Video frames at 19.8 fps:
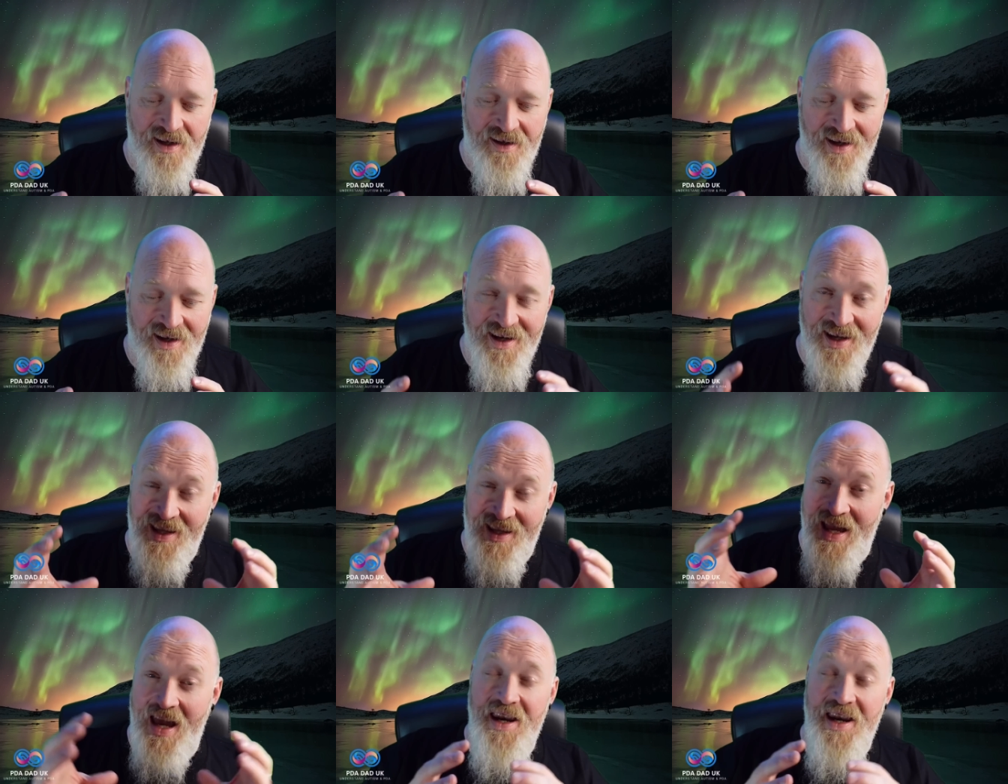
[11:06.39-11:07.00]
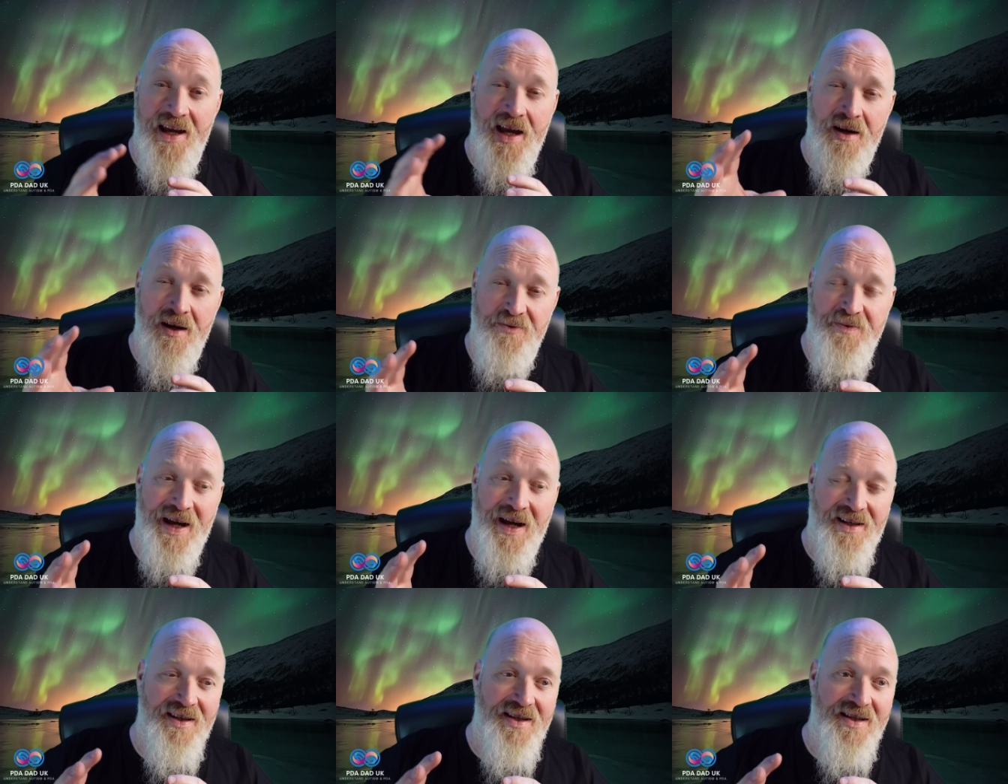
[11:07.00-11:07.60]
And again, it comes
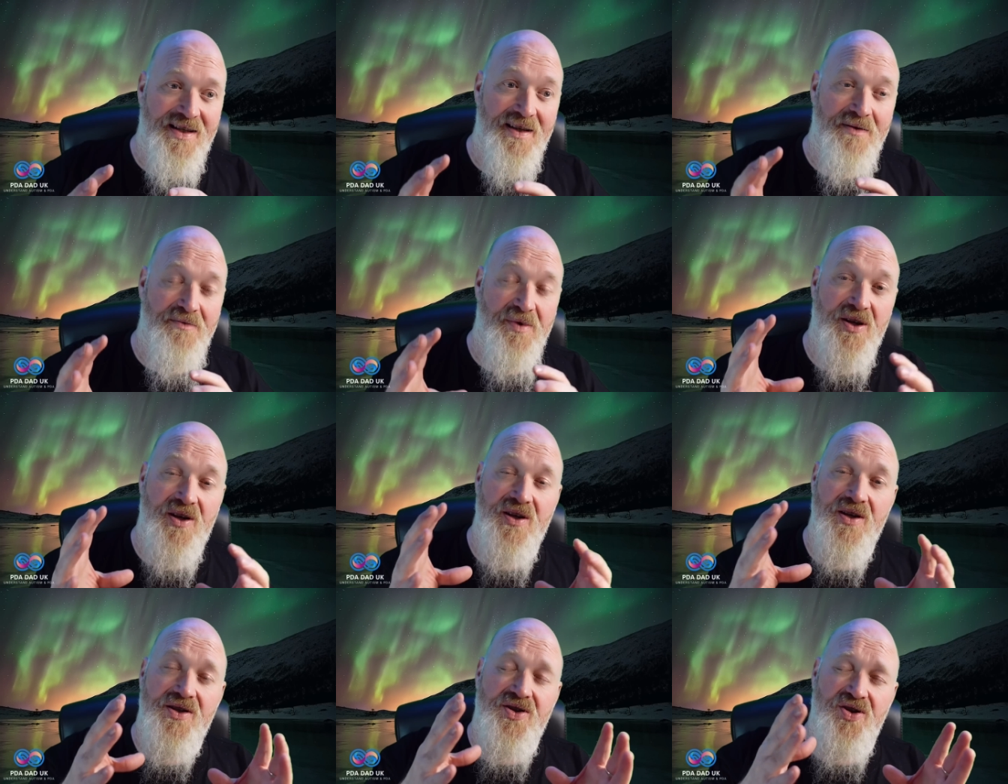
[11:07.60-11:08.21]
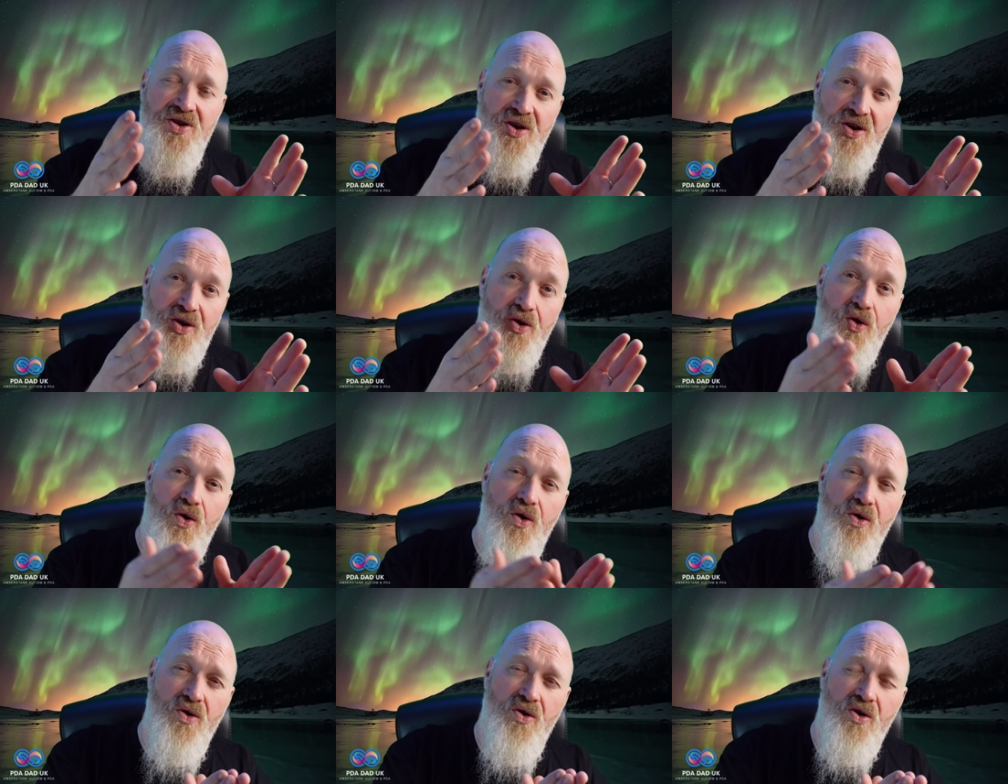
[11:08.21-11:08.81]
back to this thing because the
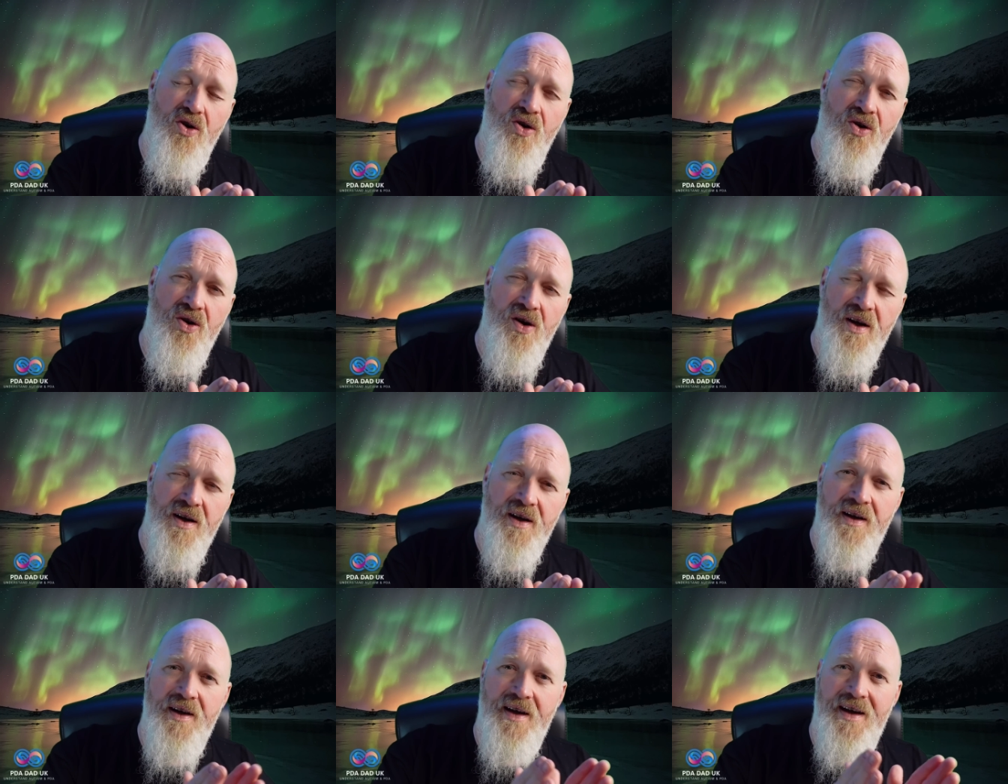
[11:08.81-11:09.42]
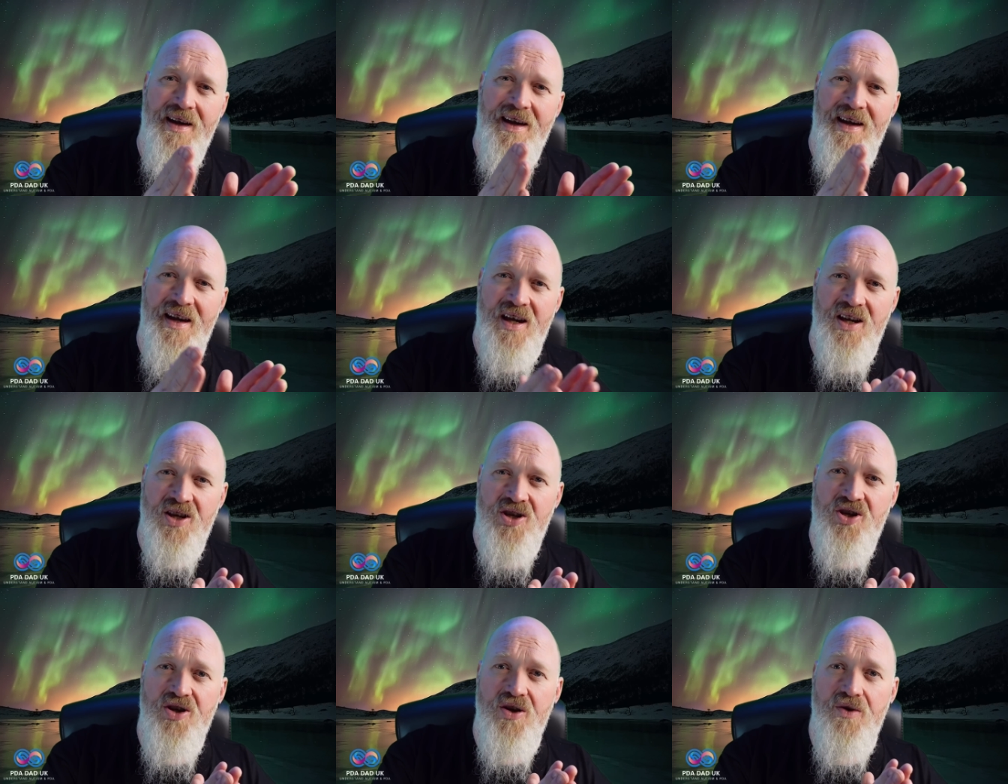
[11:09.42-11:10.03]
core
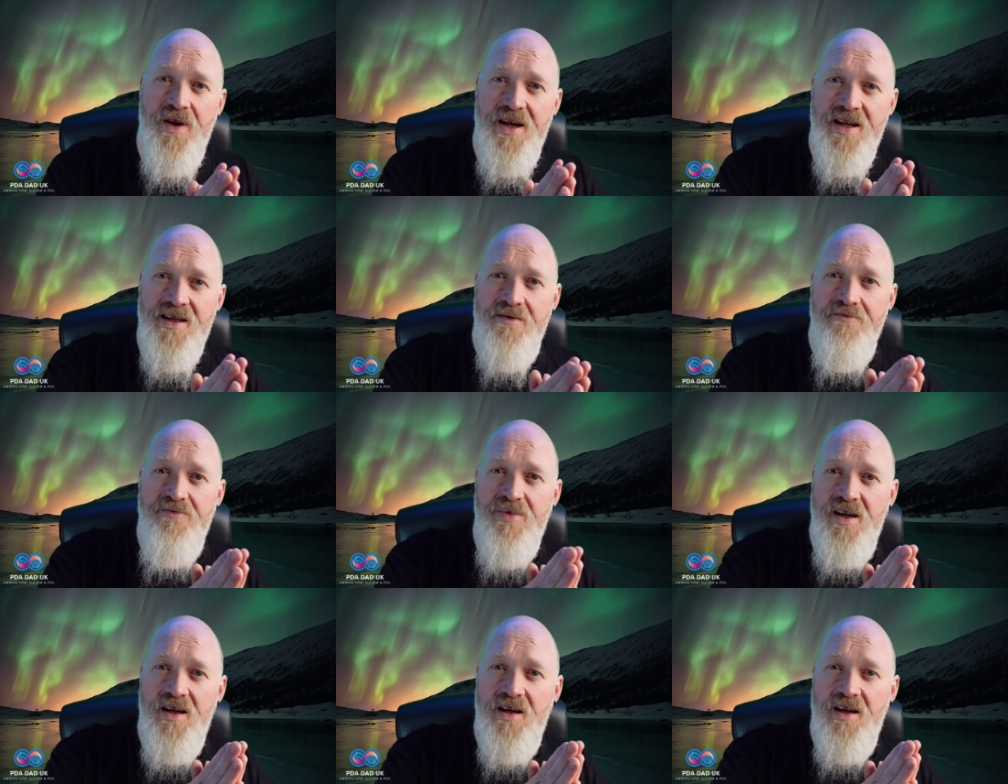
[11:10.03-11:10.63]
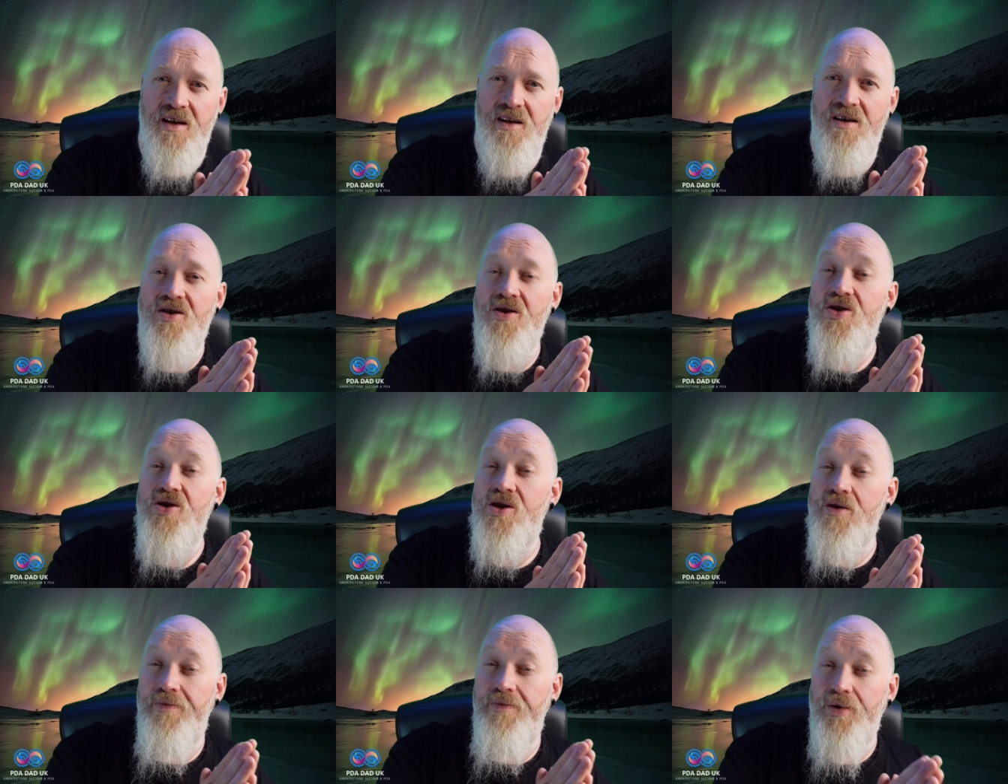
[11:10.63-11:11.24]
issue isn't being
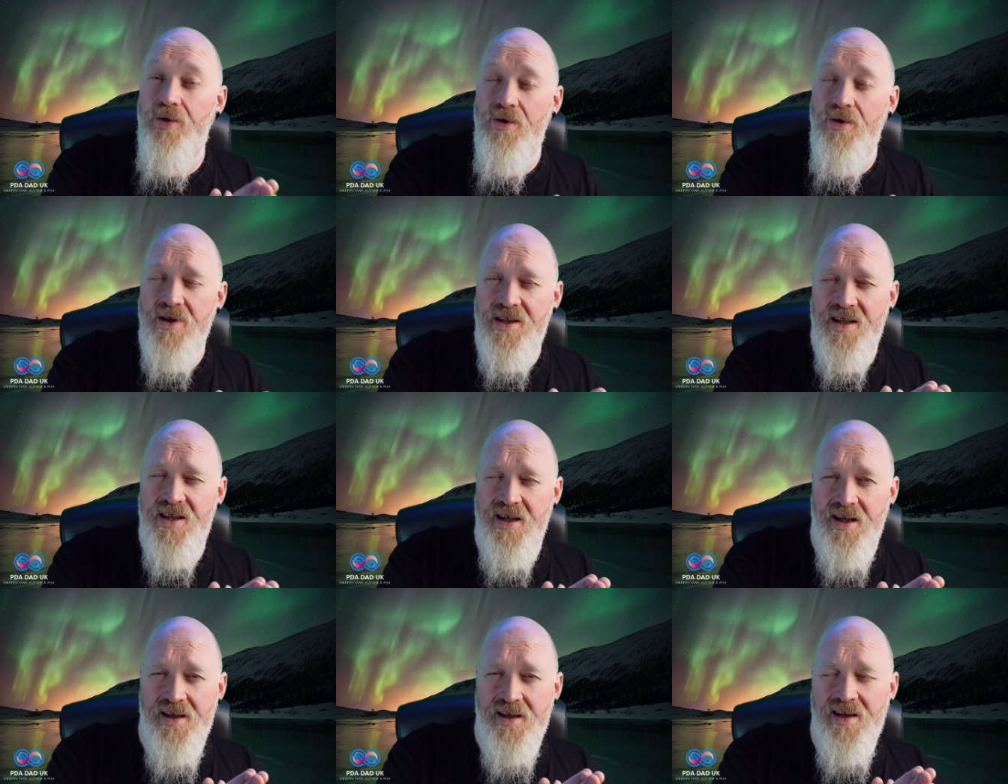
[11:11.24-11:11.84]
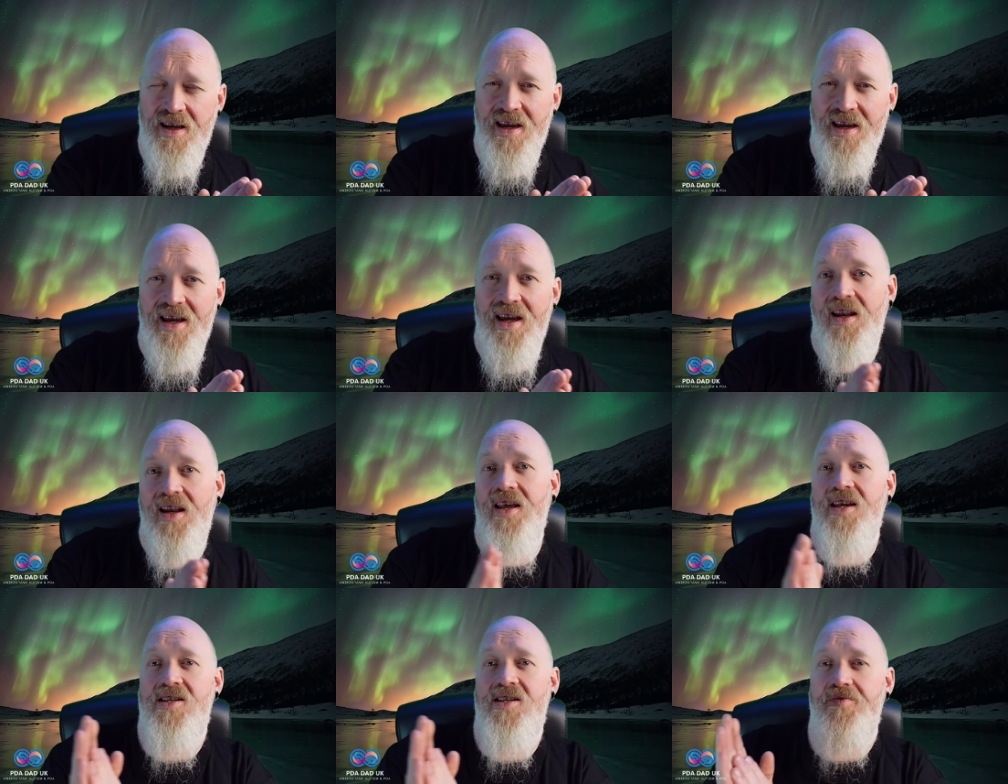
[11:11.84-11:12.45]
supported,
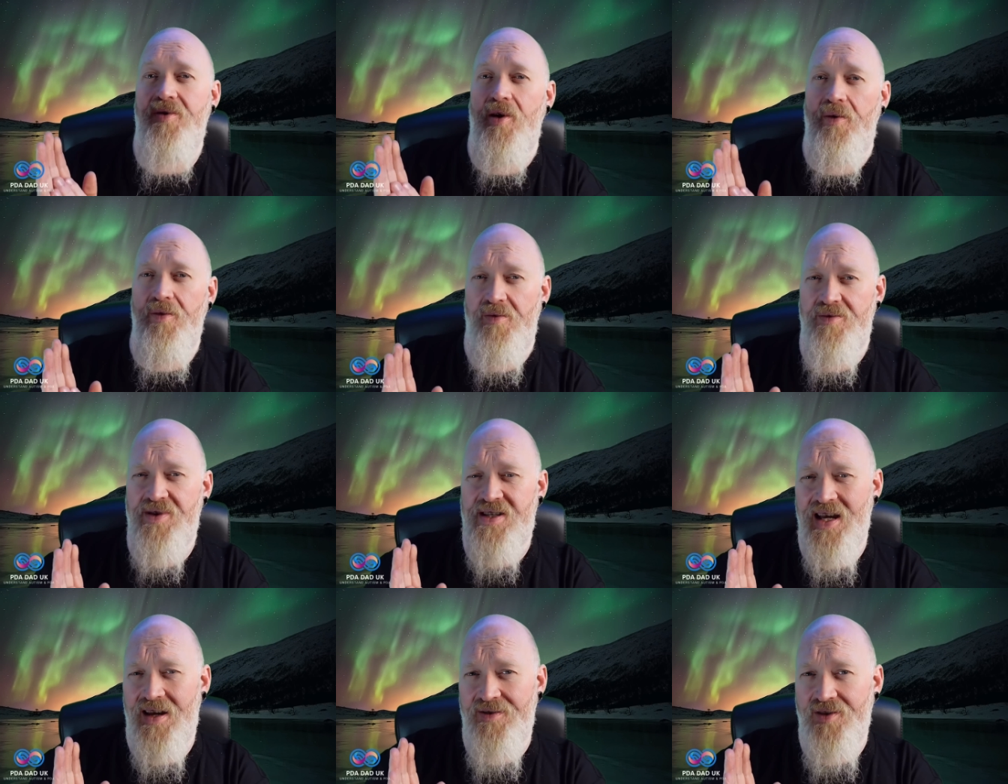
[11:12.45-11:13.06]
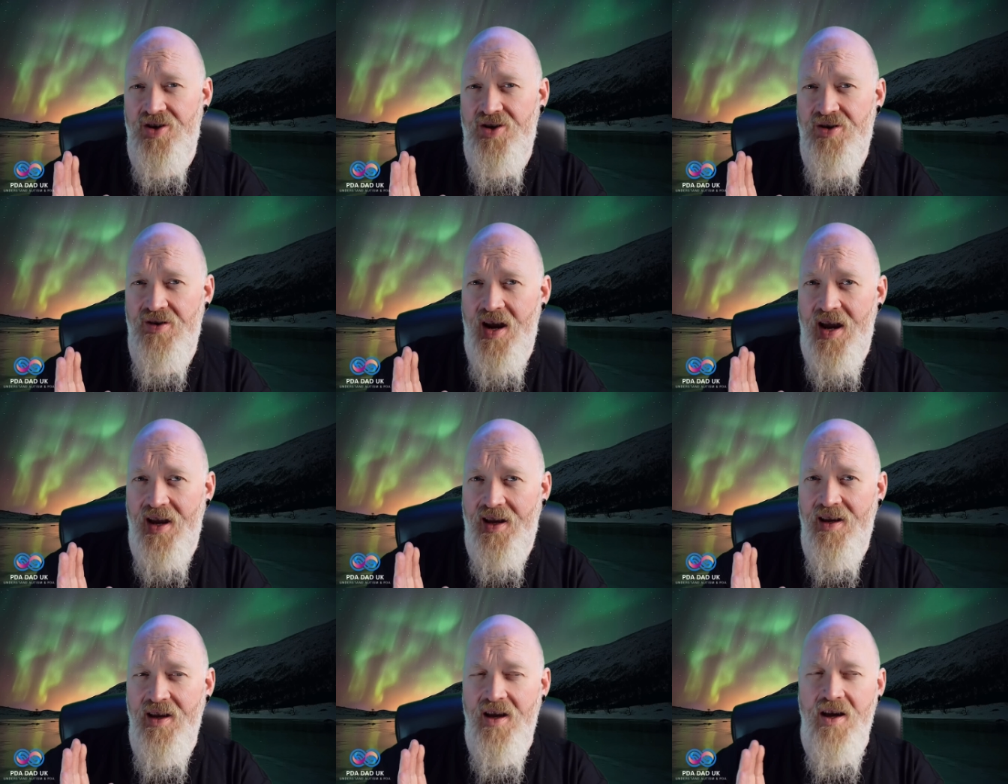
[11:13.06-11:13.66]
it leads to problems down the
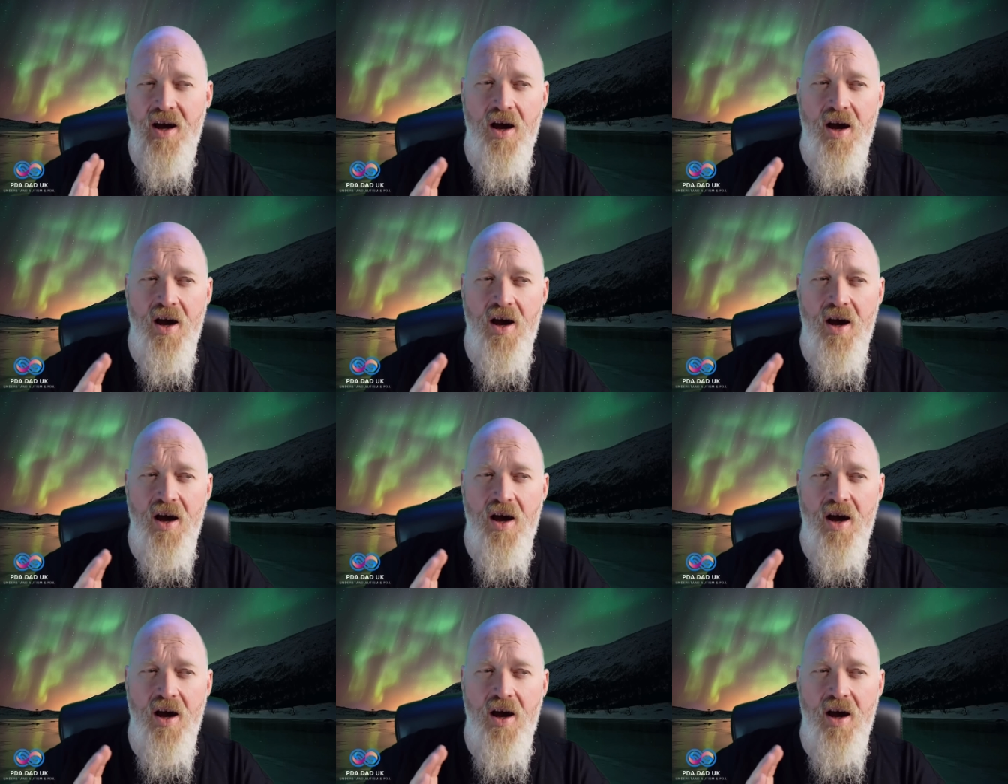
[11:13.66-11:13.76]
track.